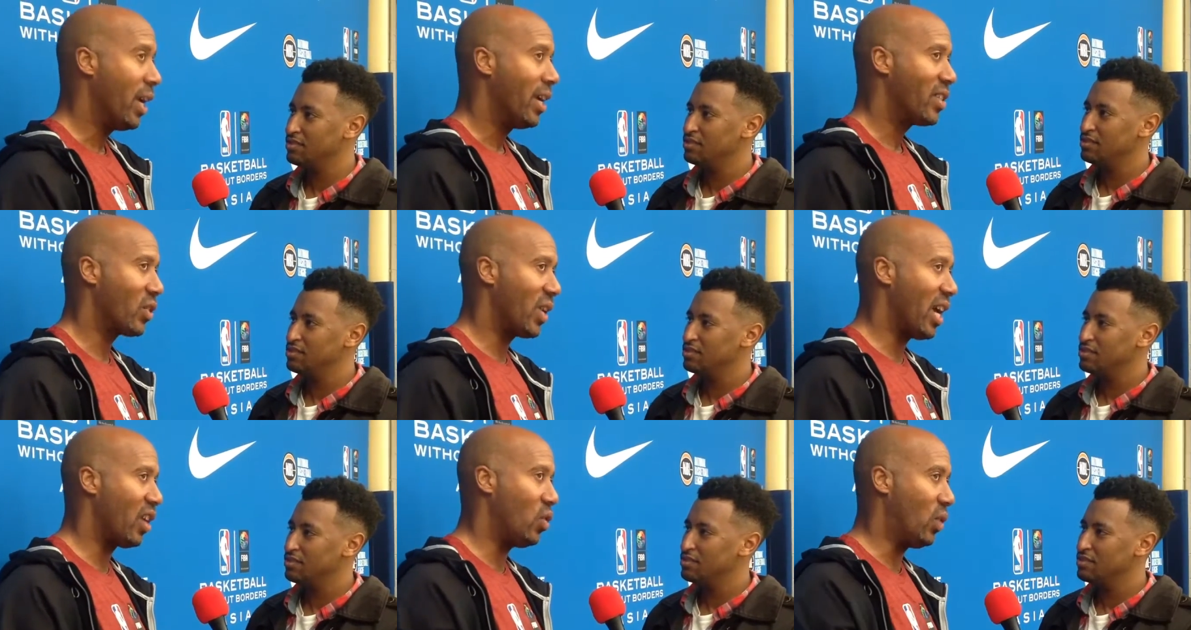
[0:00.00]
Speaker 1: So now
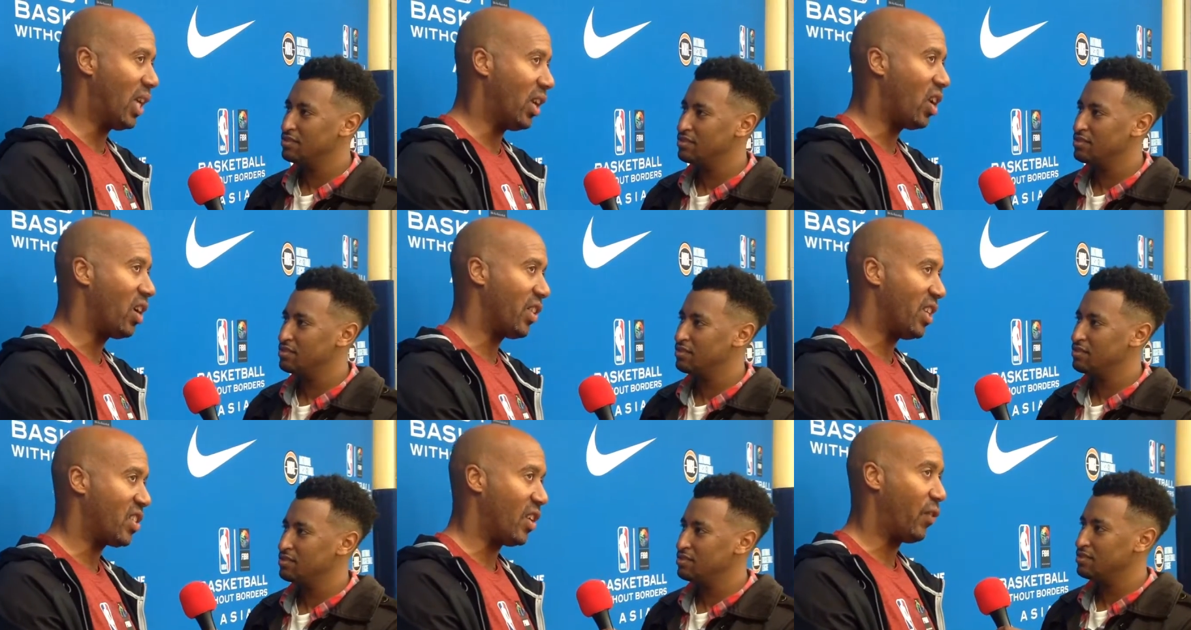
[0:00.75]
you get all
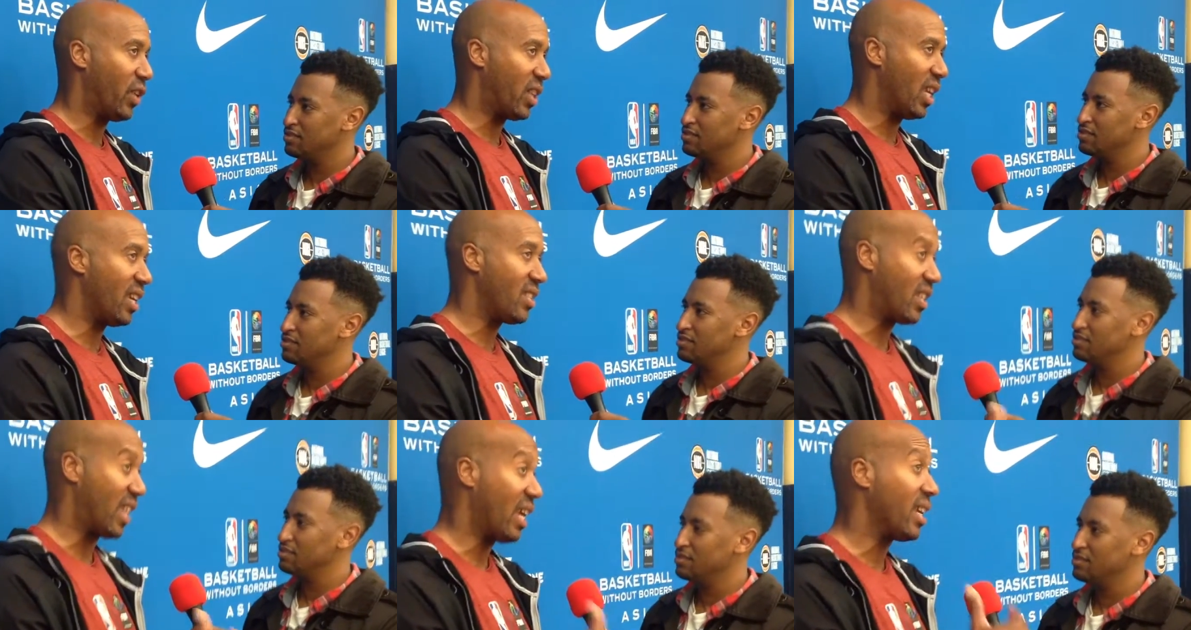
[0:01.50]
these different things that
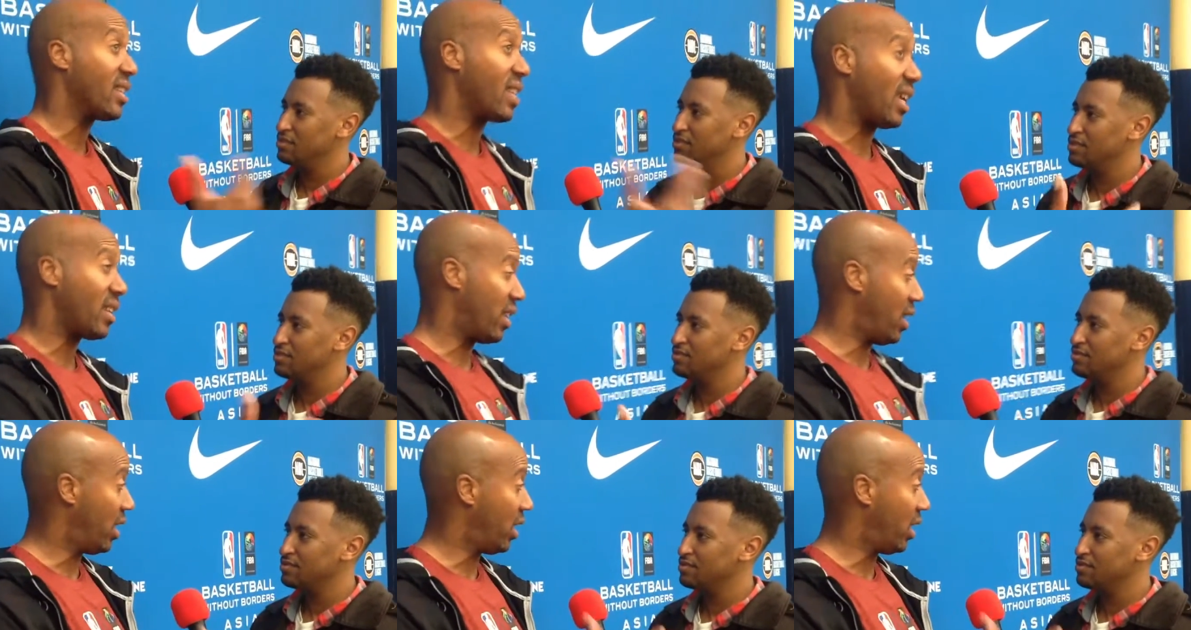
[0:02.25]
they can take to their